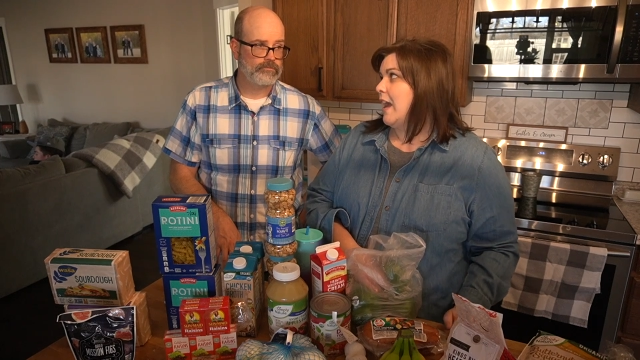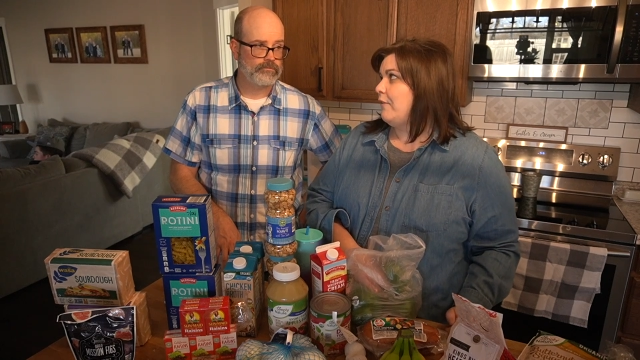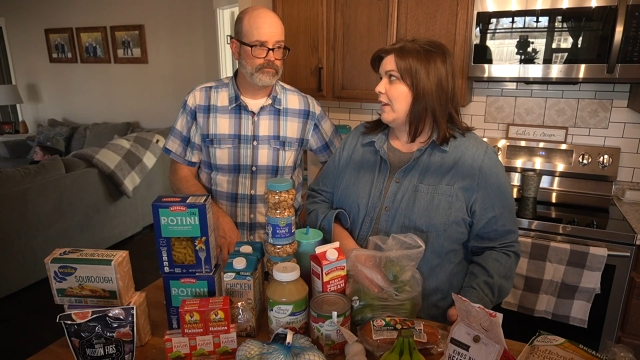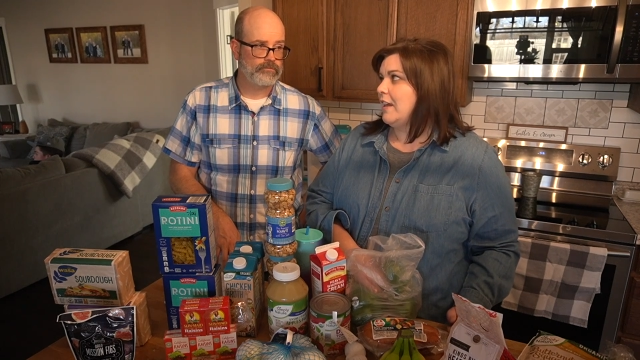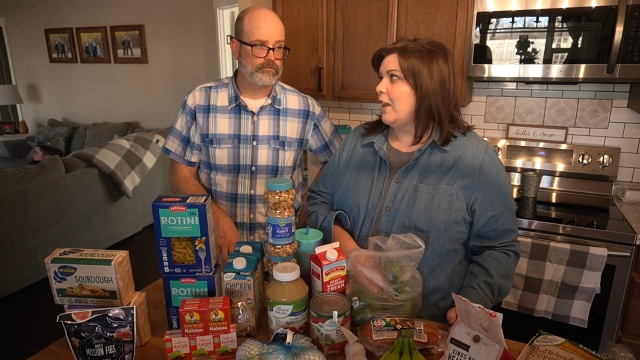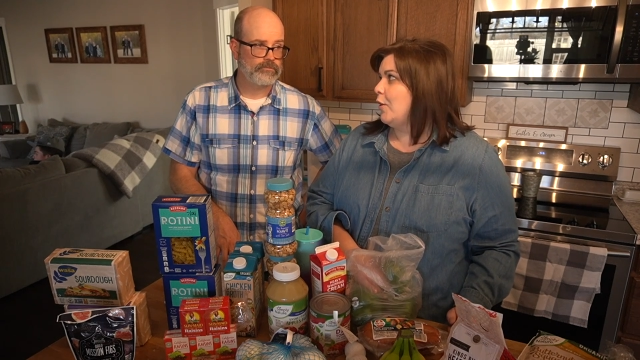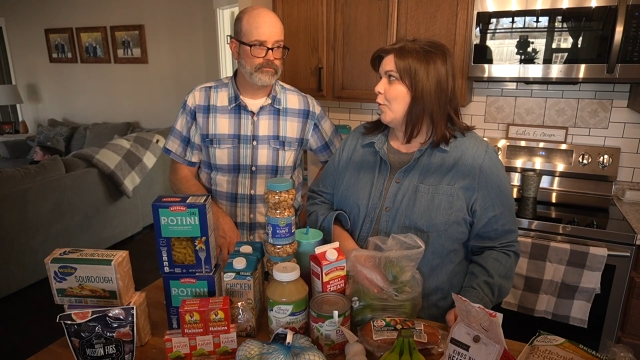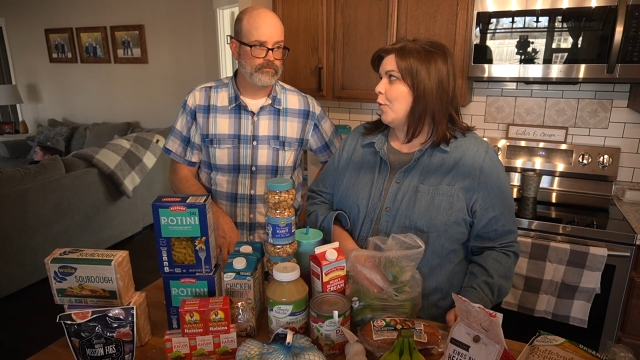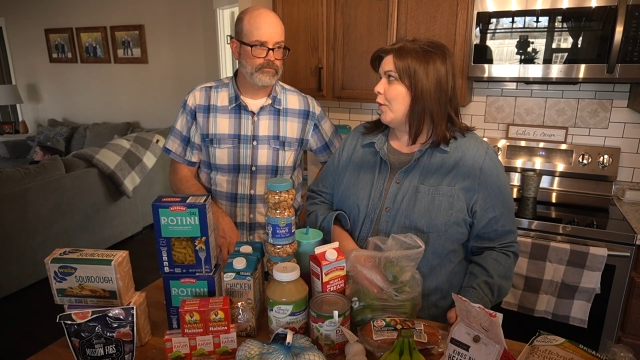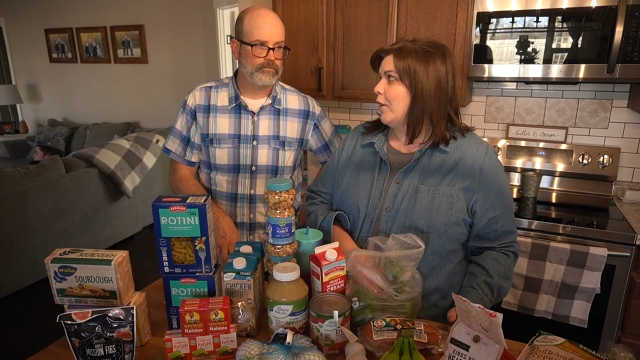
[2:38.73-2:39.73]
Speaker 1: have any yellow
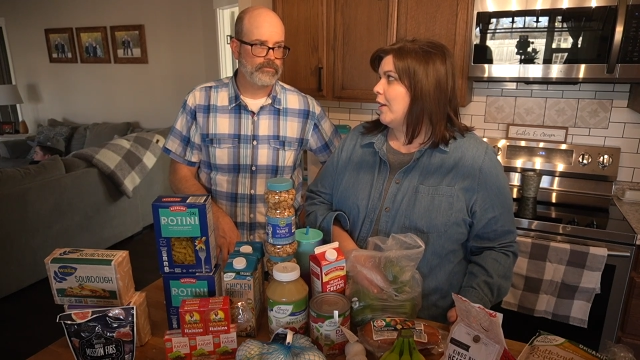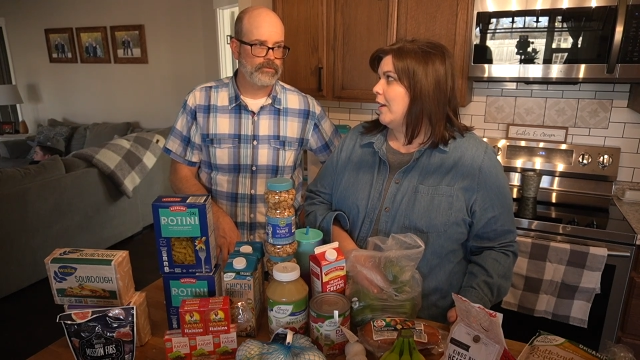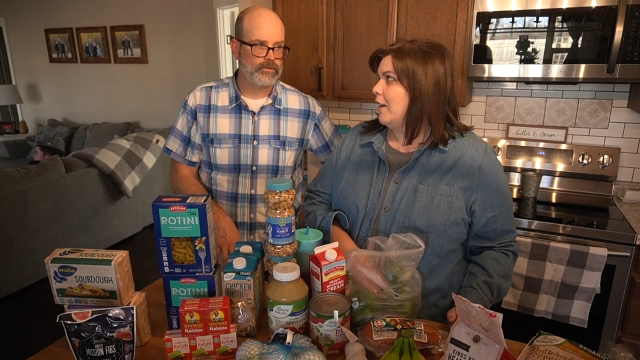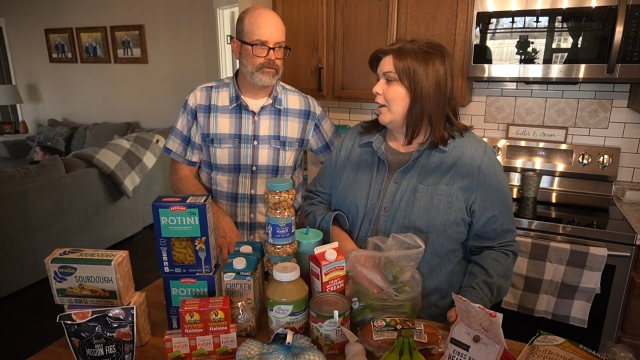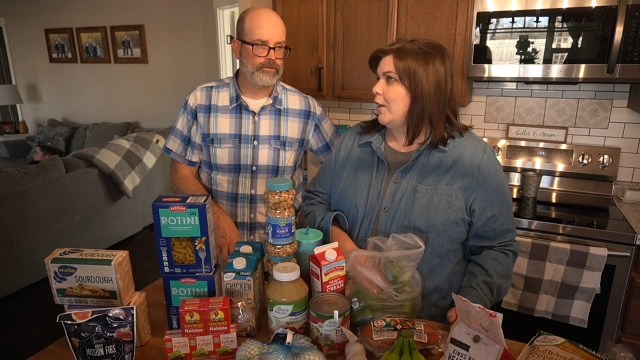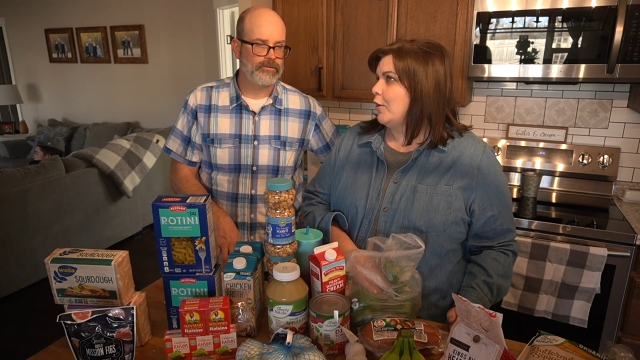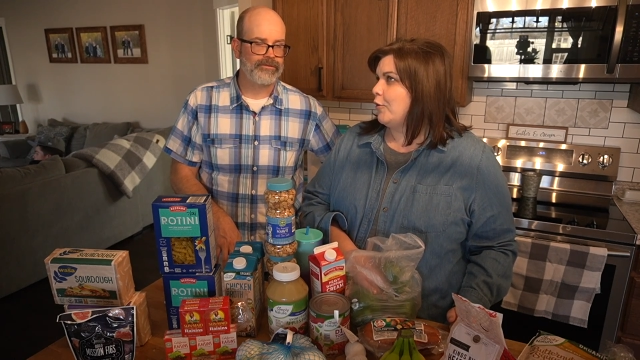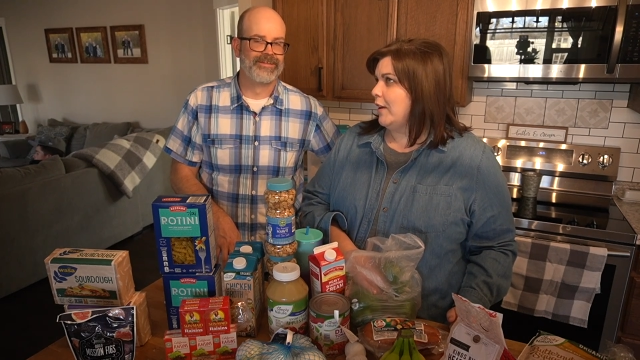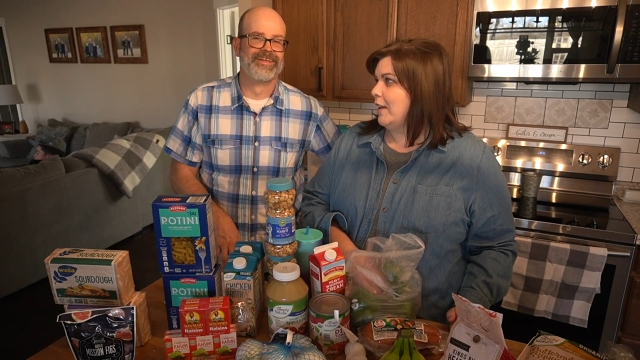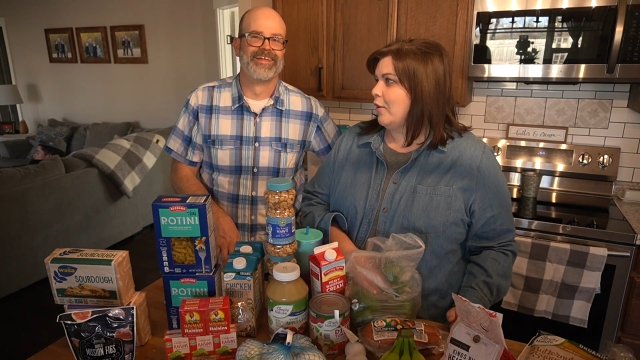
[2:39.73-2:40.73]
or
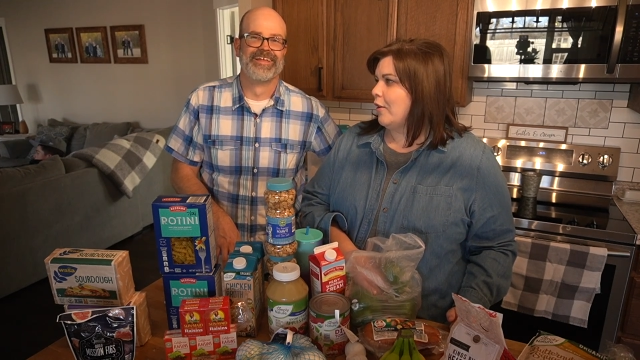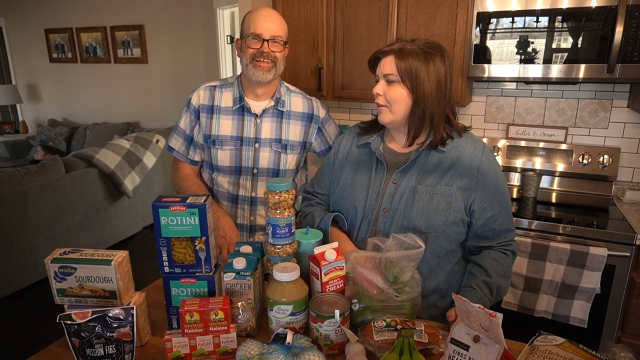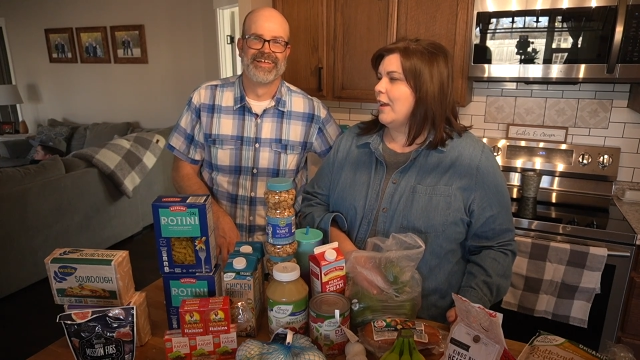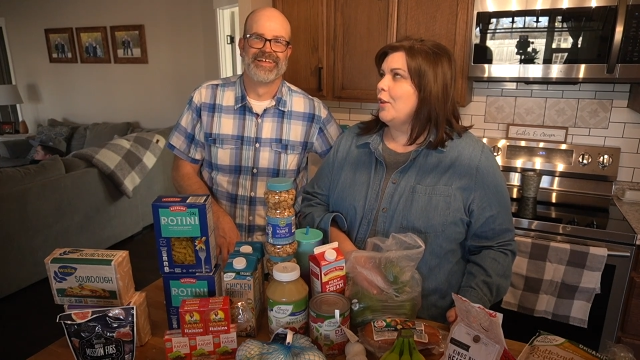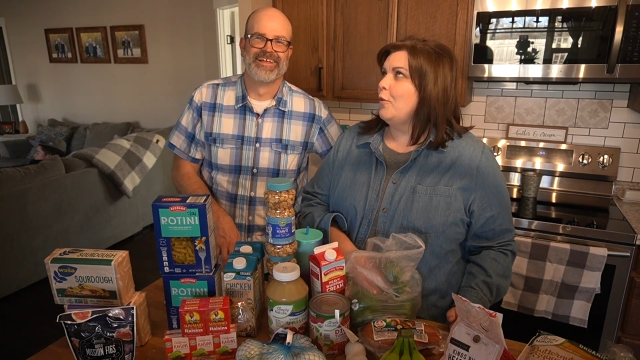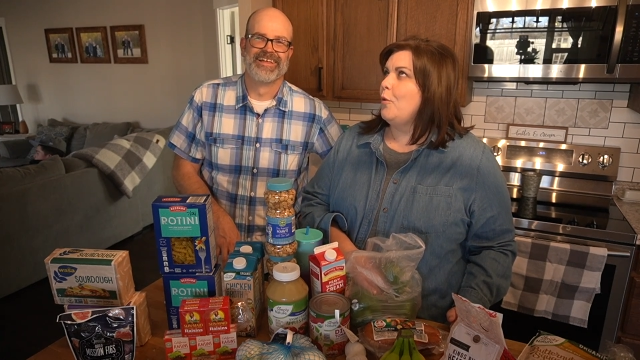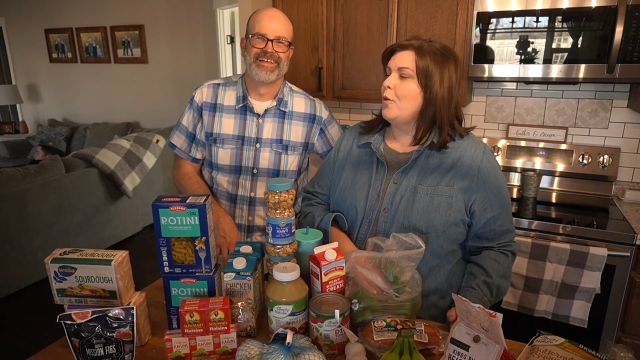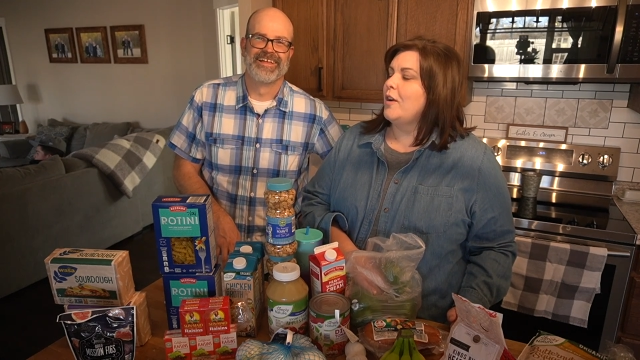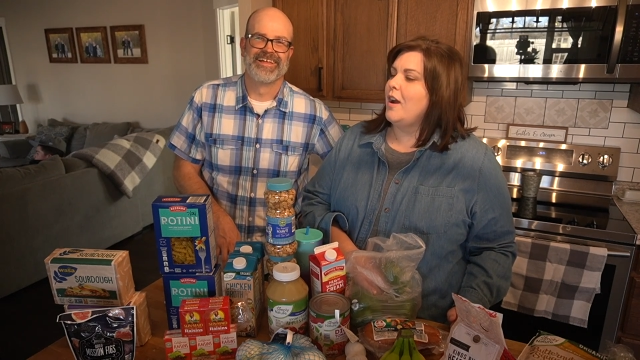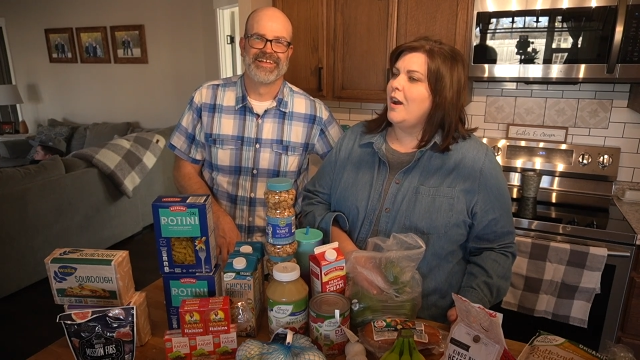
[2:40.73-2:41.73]
green or yellow
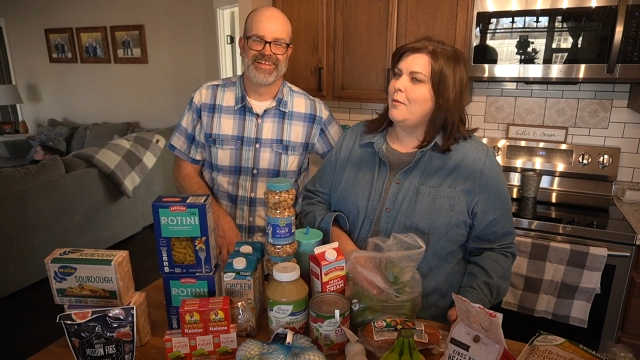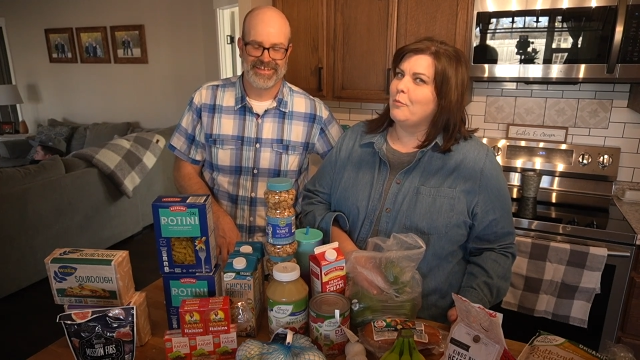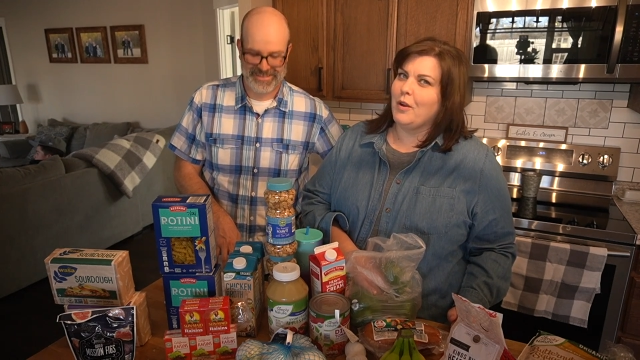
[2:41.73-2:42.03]
or um,